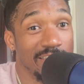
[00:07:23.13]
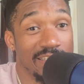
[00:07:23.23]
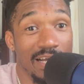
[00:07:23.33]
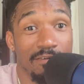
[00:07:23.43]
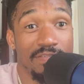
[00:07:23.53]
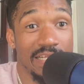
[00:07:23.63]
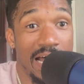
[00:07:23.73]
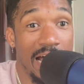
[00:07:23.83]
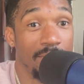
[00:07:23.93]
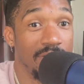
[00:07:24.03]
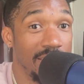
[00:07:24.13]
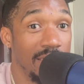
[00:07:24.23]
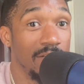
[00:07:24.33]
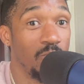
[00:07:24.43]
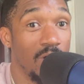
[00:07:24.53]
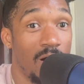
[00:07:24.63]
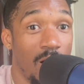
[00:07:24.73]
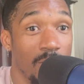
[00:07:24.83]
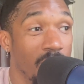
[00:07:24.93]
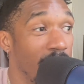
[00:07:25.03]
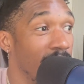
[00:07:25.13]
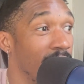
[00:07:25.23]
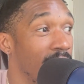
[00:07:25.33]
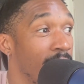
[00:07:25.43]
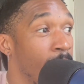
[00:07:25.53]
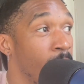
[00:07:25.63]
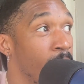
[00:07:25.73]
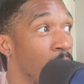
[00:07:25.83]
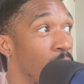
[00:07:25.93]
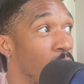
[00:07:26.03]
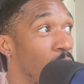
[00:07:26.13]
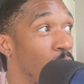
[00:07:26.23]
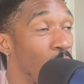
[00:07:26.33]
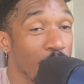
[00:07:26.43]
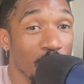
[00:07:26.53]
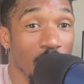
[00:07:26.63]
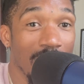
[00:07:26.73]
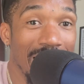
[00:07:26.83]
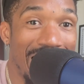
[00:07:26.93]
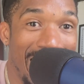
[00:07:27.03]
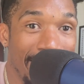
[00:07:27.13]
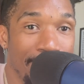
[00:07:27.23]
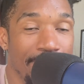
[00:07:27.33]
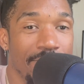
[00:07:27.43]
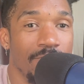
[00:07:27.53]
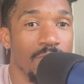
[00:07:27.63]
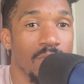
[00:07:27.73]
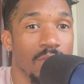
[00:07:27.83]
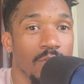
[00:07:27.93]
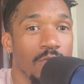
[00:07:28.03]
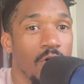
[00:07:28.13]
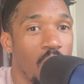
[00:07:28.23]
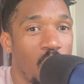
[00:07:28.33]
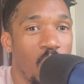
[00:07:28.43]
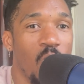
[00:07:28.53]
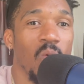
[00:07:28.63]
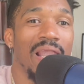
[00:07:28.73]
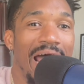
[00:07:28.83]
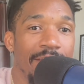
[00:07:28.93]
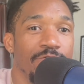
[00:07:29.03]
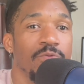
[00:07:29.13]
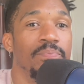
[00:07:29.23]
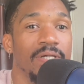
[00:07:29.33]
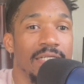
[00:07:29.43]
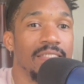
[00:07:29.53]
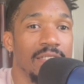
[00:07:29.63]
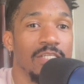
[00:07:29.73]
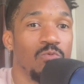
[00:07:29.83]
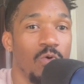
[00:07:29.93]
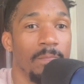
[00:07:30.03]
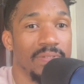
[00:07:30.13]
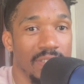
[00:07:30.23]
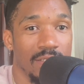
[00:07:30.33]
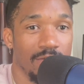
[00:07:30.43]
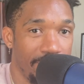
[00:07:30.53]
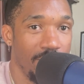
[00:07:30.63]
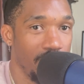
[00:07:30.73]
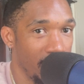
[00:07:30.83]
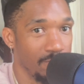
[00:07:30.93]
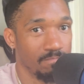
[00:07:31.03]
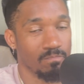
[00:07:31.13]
tough time dealing with heartbreak when your life, your whole life, you put into this one particular female.